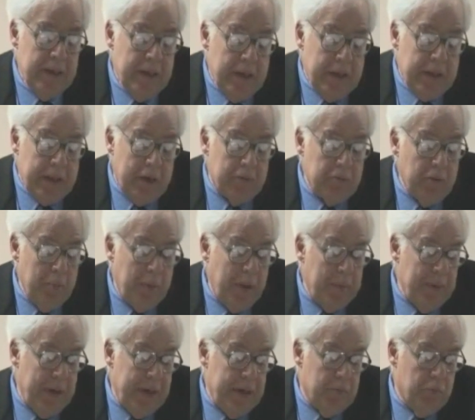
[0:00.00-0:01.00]
that will be
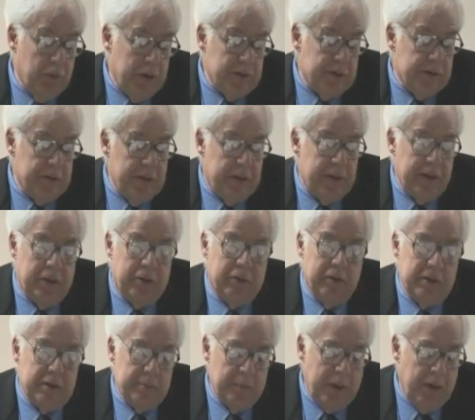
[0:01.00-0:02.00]
made once the
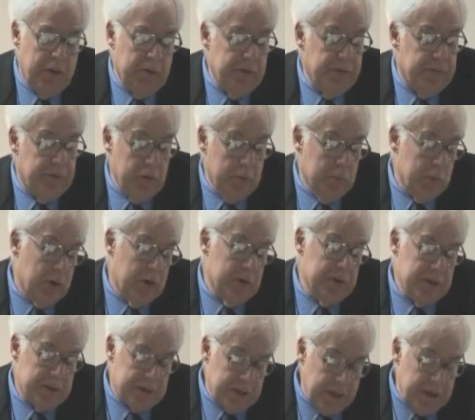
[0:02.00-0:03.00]
terrorists mount a few more
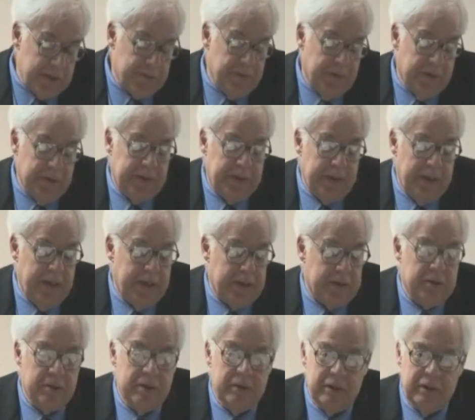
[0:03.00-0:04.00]
successful
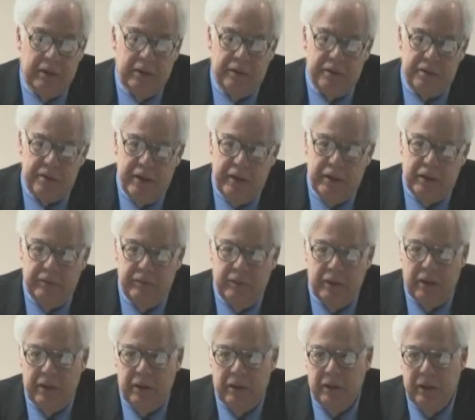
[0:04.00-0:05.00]
attacks on the scale of
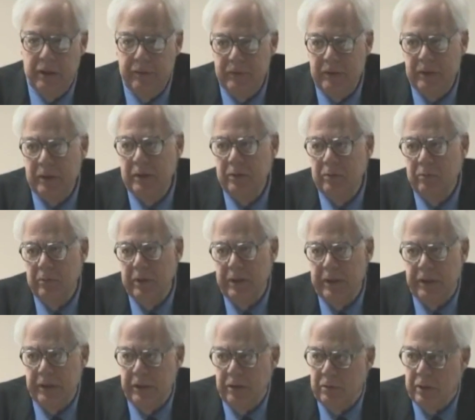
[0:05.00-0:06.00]
9/11
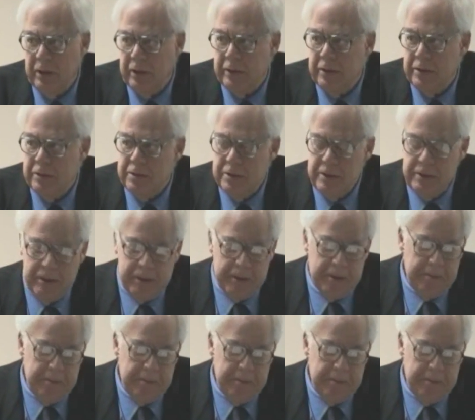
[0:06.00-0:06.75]
within the United States.